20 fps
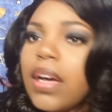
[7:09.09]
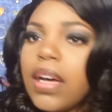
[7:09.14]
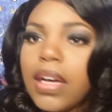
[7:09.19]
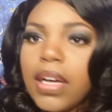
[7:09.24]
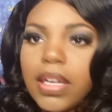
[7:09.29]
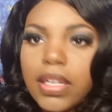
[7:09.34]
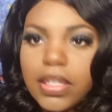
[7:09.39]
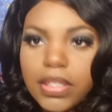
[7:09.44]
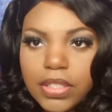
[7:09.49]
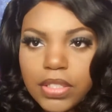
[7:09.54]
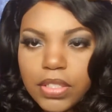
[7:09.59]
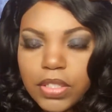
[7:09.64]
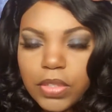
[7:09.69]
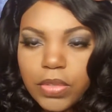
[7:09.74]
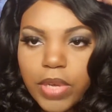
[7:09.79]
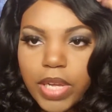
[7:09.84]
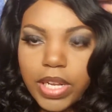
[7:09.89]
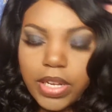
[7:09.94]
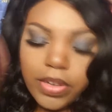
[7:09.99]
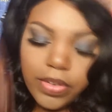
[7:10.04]
uh,
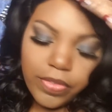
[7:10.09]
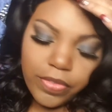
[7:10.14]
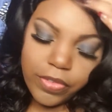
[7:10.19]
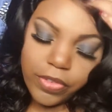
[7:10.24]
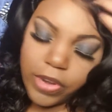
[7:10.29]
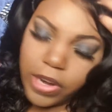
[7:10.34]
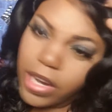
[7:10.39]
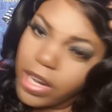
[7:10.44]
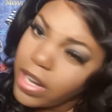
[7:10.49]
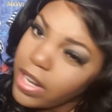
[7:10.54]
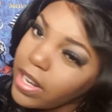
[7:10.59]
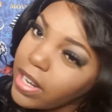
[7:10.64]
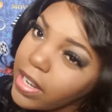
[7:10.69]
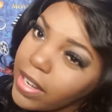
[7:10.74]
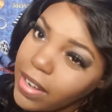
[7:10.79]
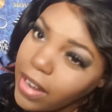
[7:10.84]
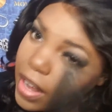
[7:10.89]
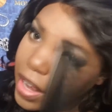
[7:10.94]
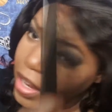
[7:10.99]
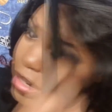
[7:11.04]
two at the front
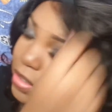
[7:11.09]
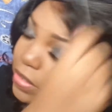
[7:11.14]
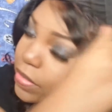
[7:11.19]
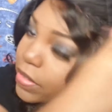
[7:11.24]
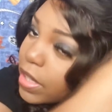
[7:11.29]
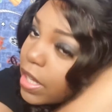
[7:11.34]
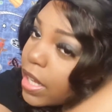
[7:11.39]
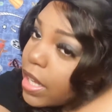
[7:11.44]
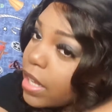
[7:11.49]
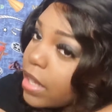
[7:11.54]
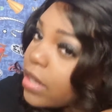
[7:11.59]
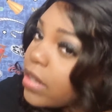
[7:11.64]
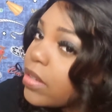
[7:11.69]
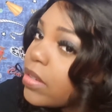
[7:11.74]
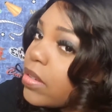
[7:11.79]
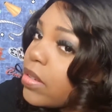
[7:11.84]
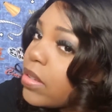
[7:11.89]
and all of that.